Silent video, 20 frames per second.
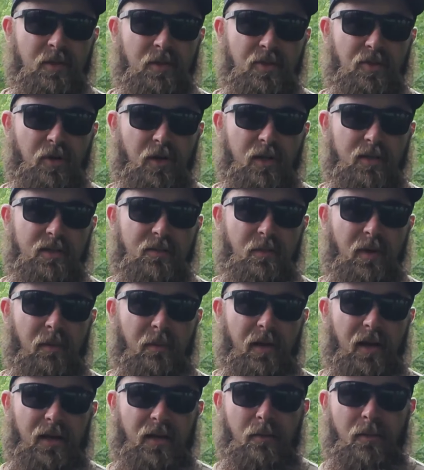and tricks,
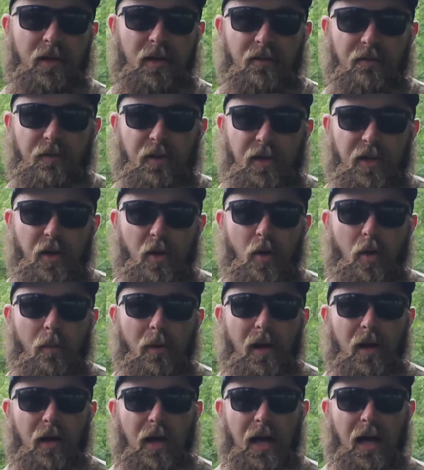maybe I can make a video
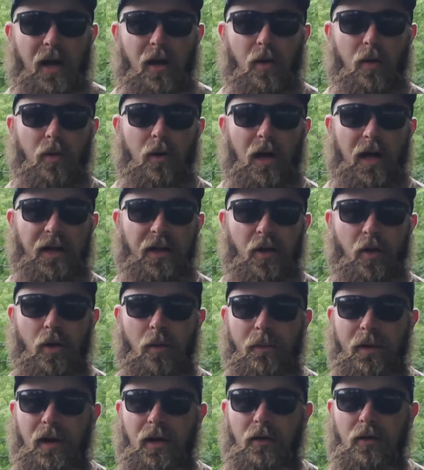about how I go
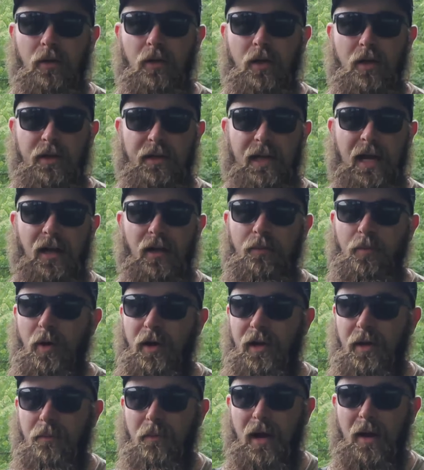about
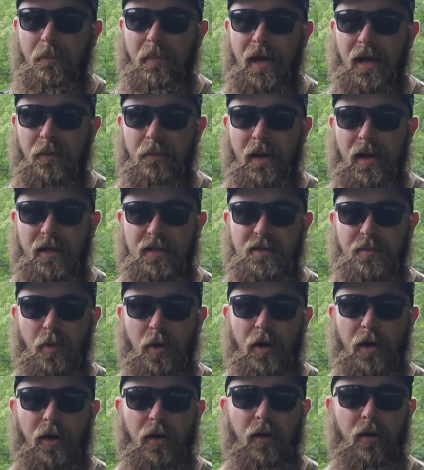calibrating my backpack
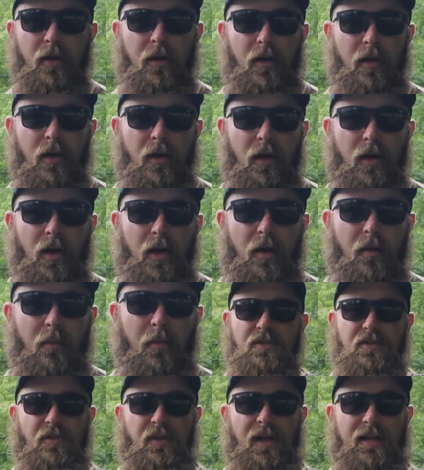sprayer.
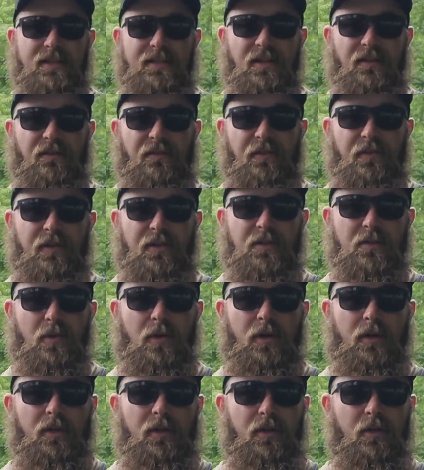So that's it for this
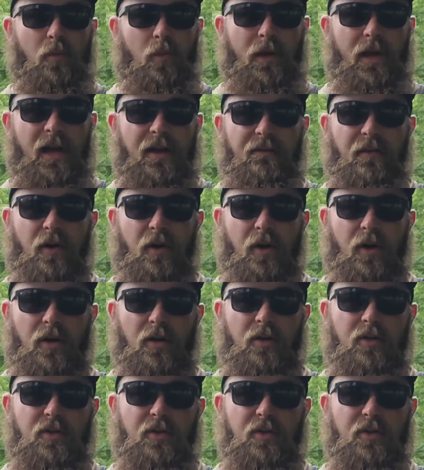one. We have our